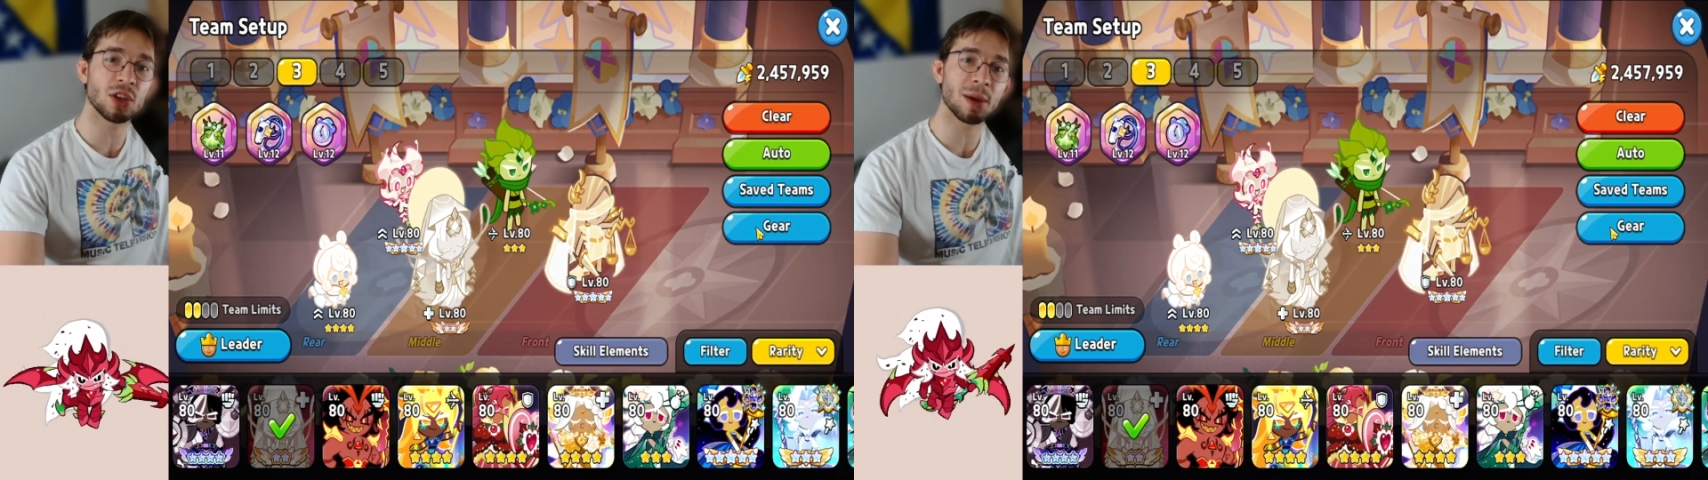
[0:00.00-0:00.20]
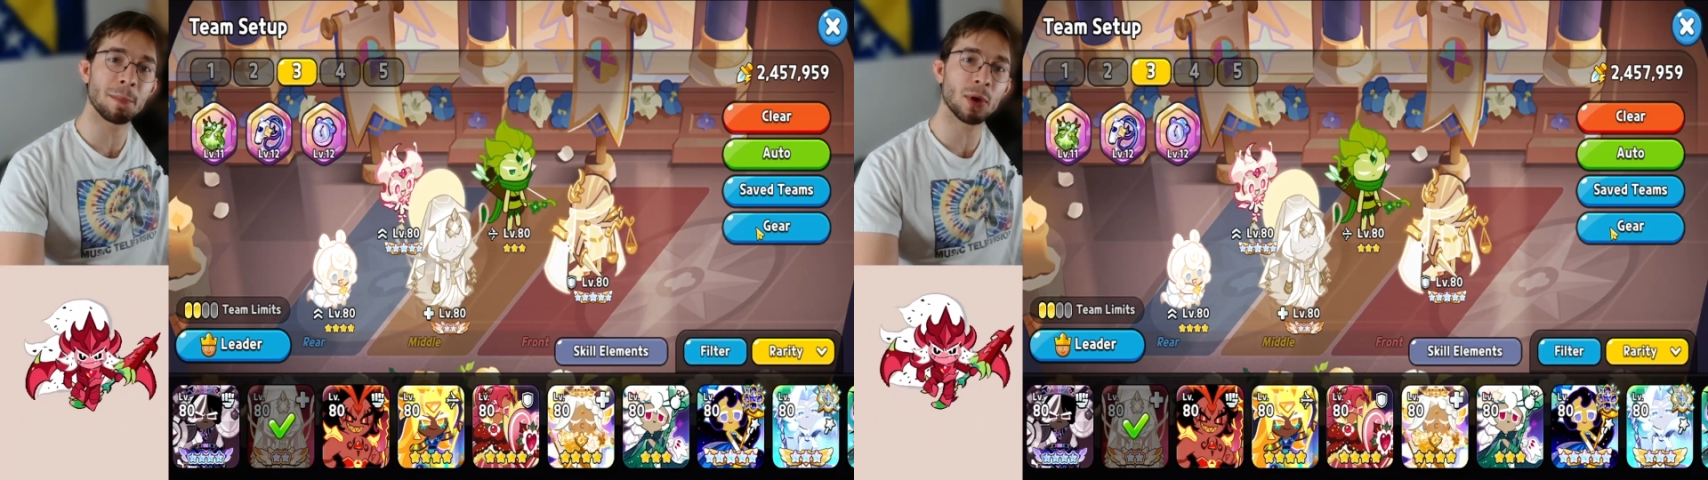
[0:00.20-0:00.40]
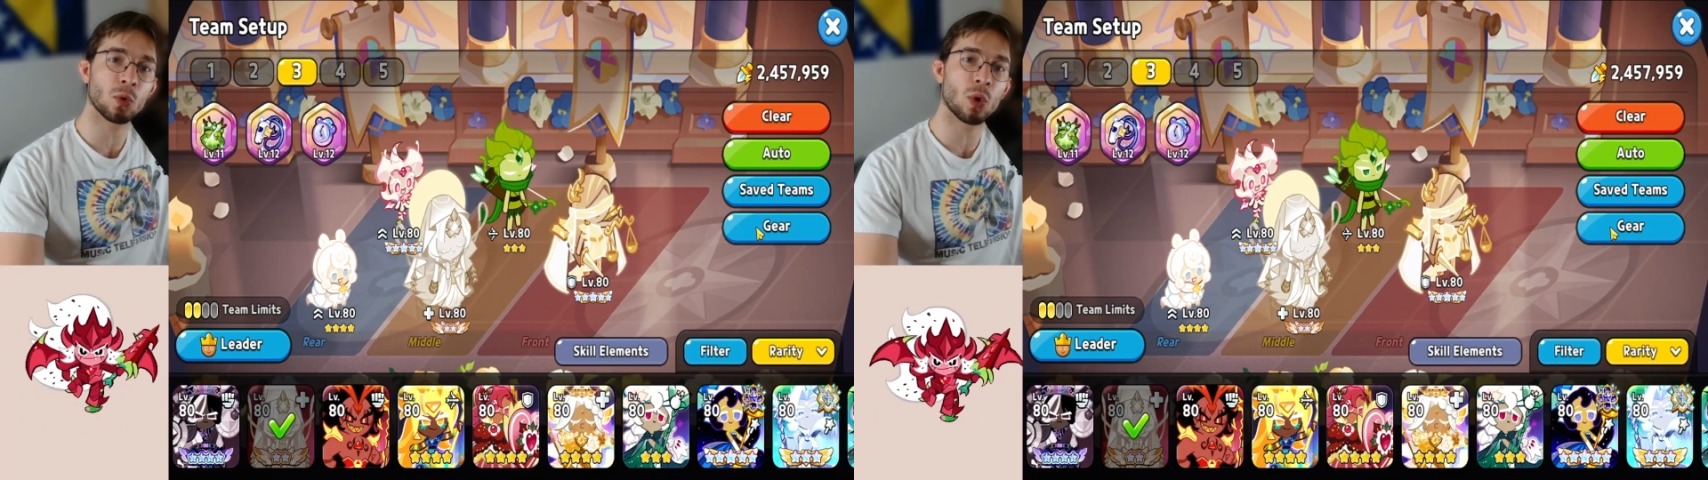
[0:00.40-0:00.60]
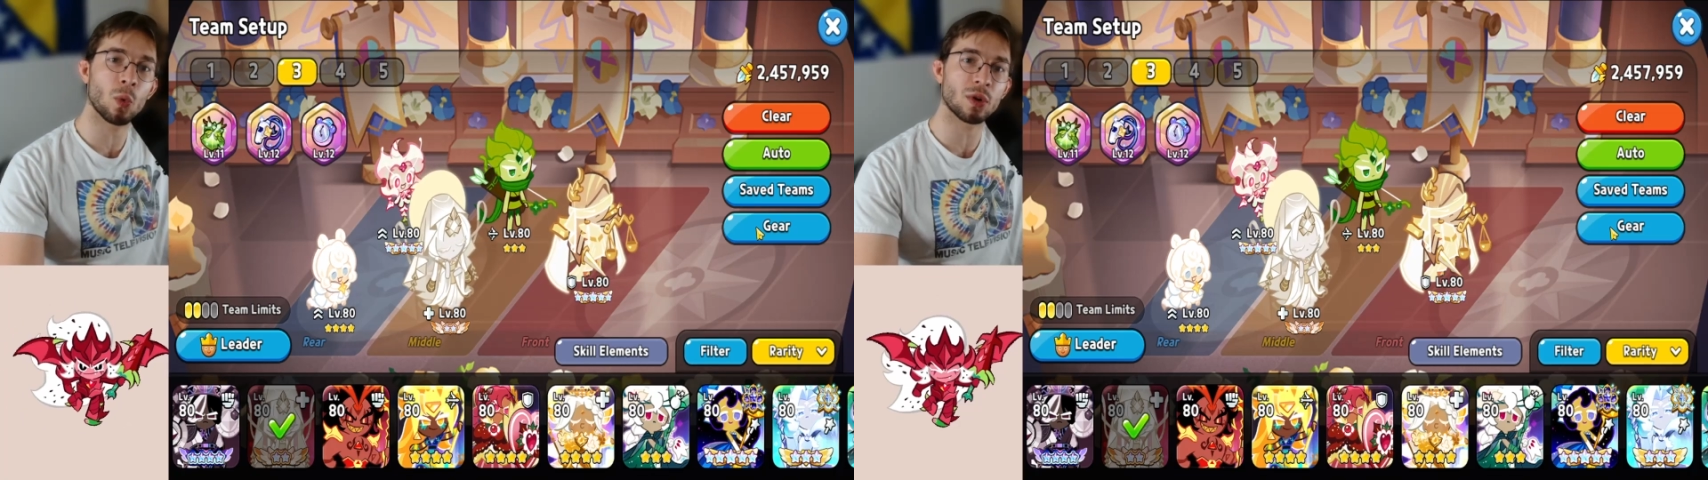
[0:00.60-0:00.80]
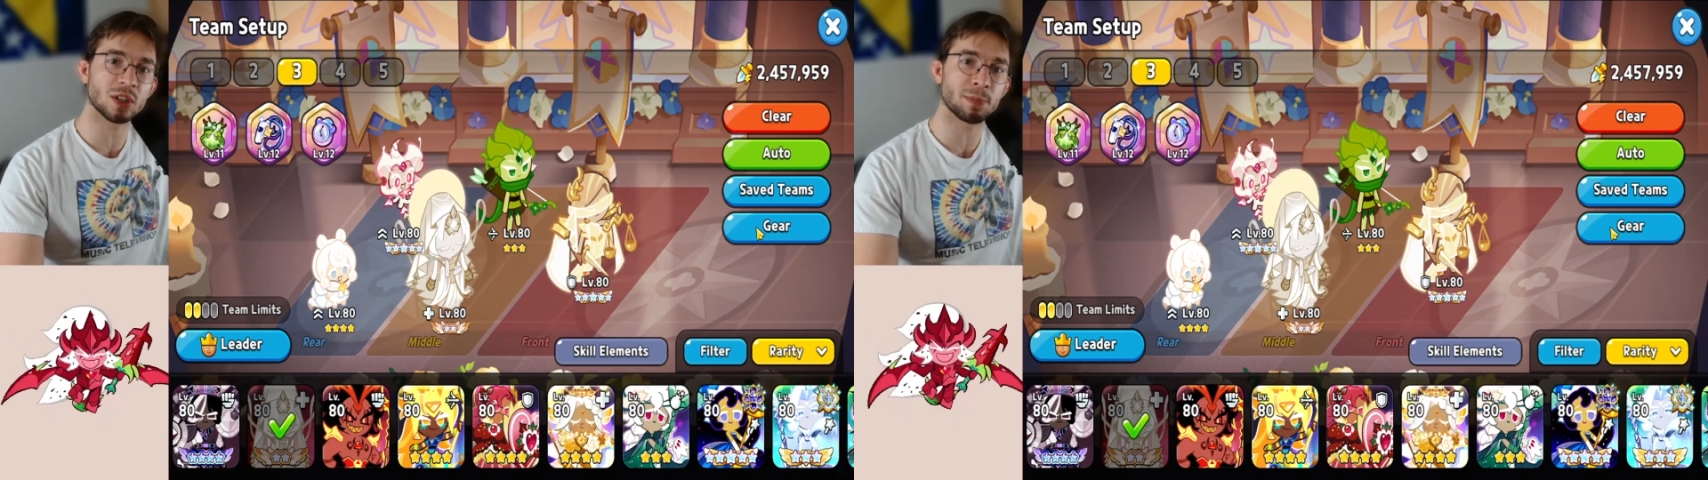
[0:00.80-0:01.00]
You can pick what
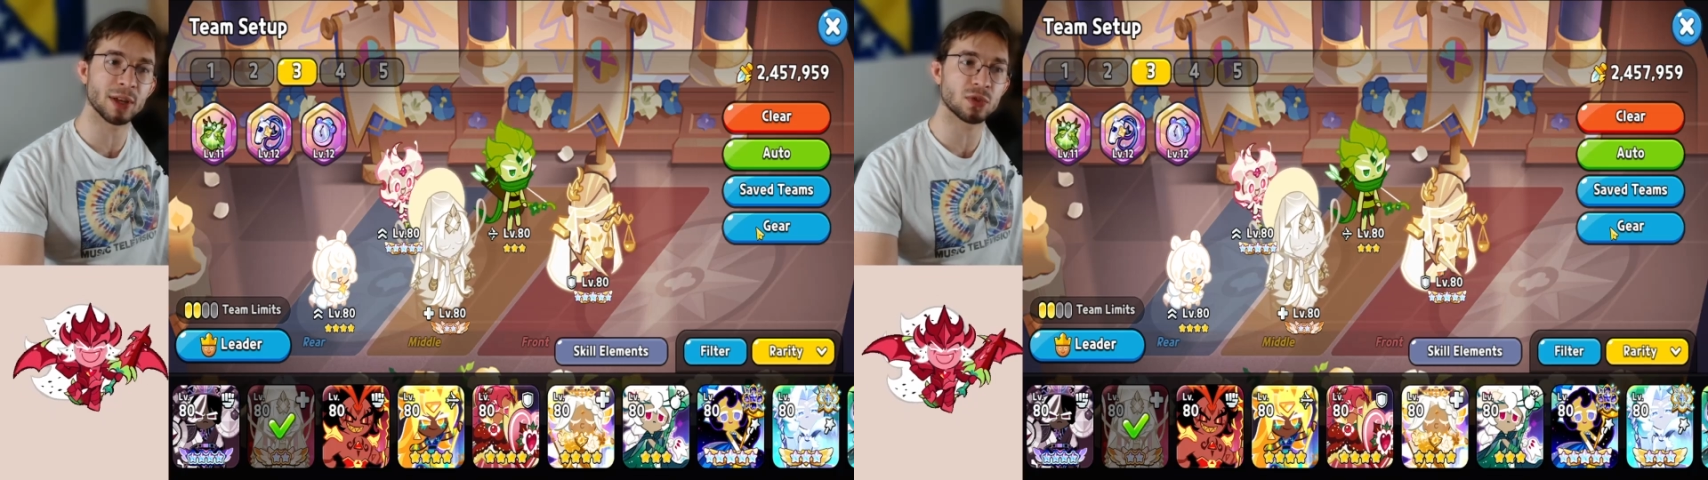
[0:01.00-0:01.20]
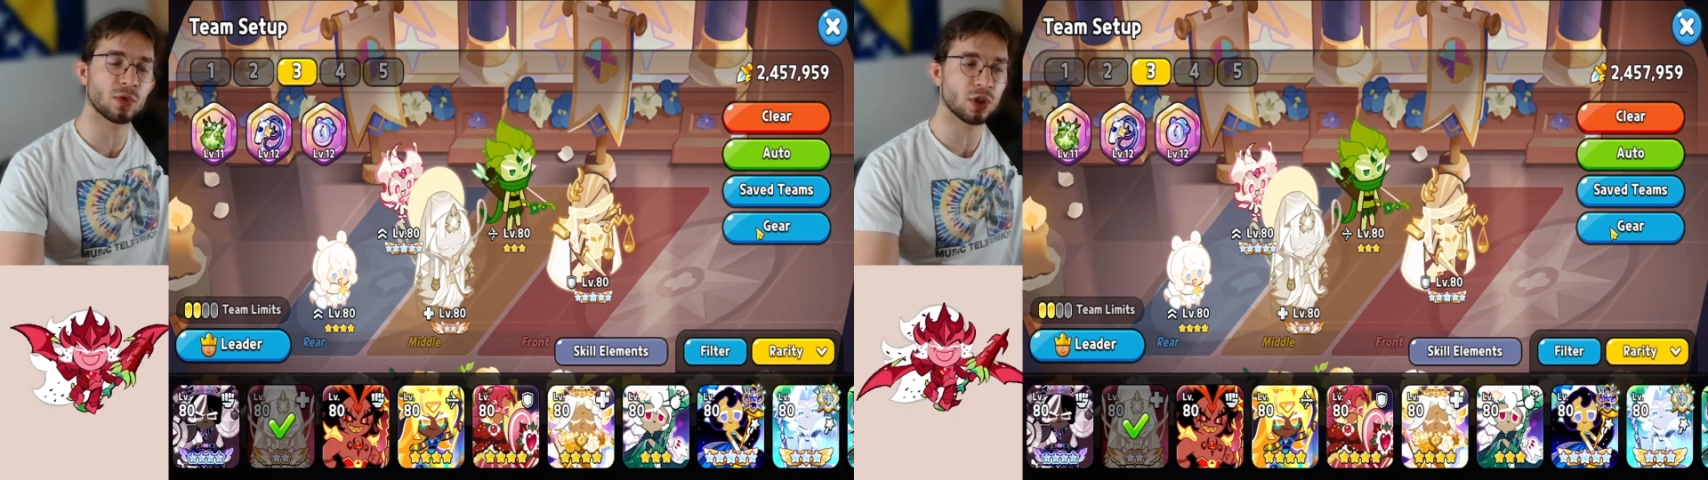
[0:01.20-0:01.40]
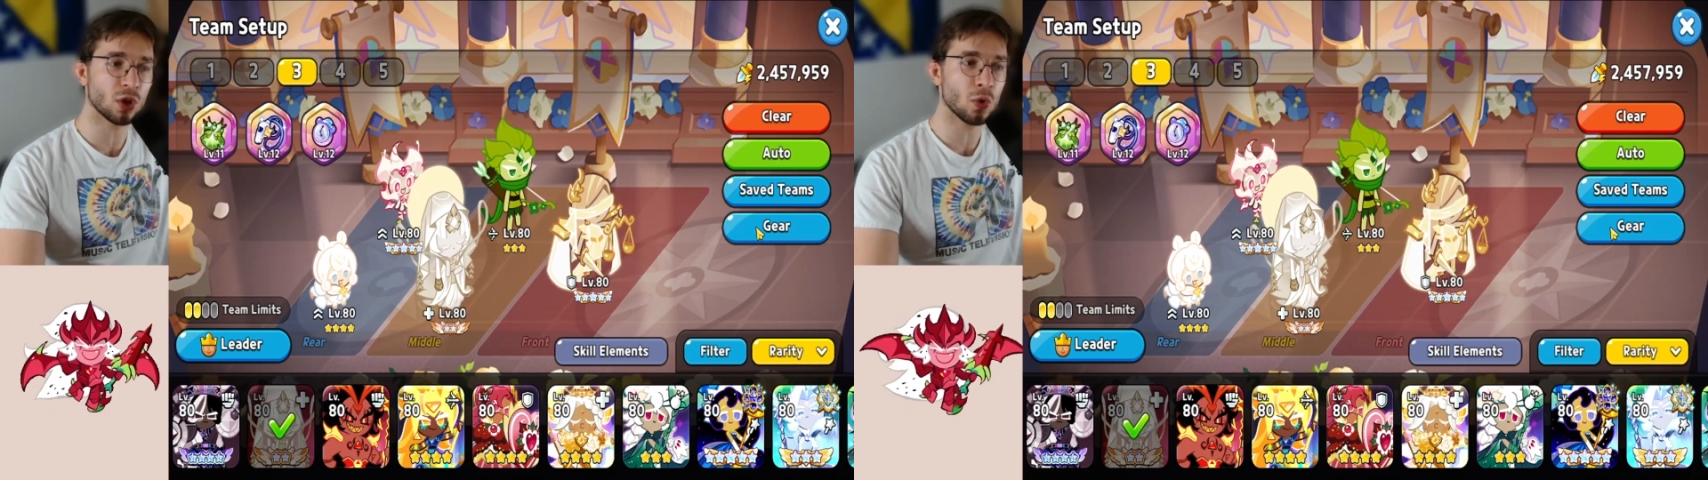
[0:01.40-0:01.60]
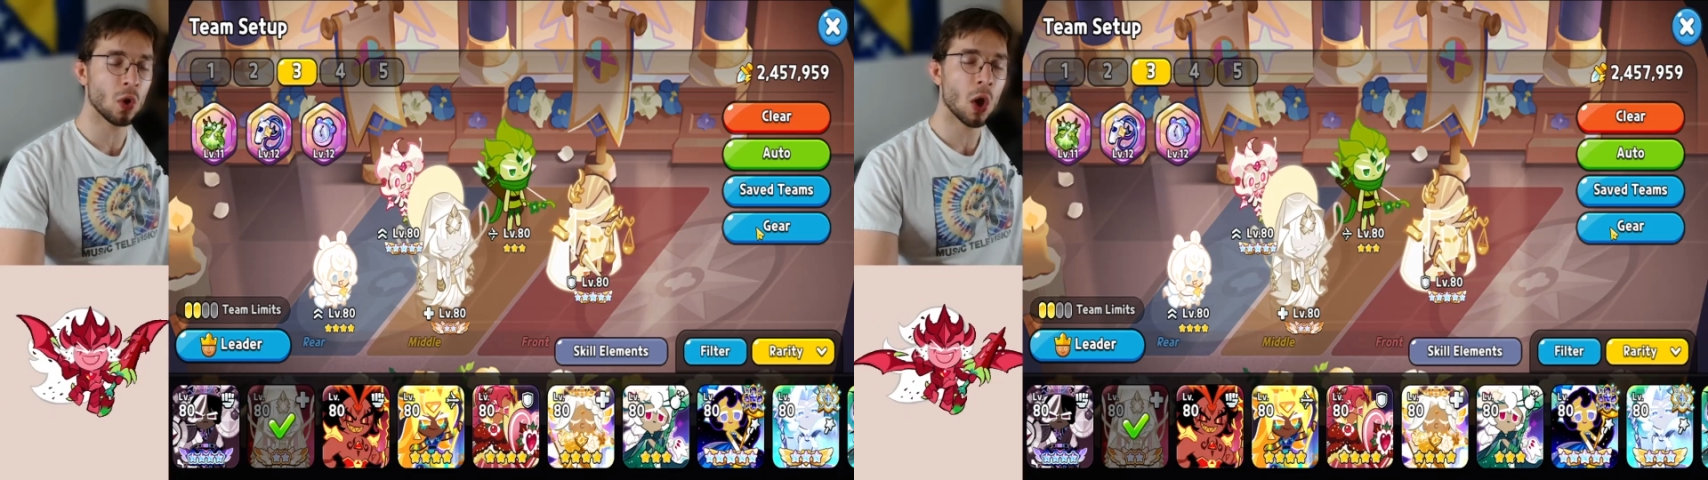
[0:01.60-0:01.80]
works best for you,